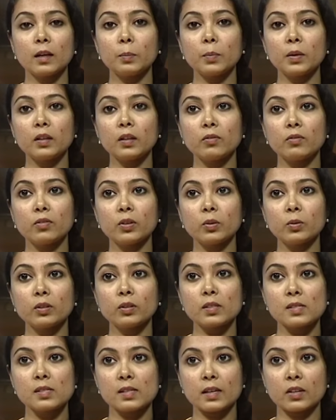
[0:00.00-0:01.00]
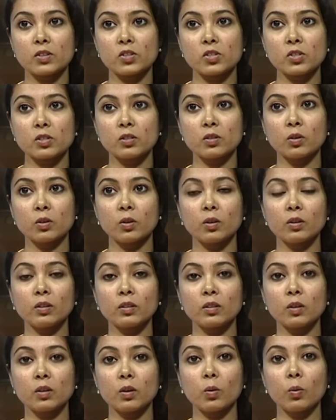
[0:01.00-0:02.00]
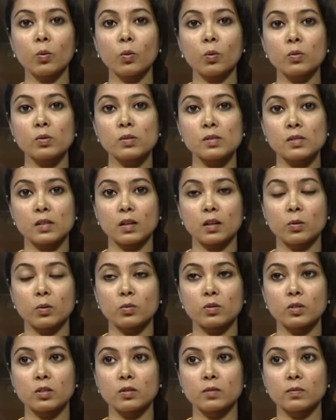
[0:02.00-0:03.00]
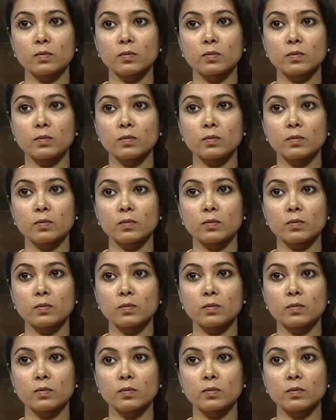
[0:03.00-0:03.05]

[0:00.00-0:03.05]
me review this section on the on sound.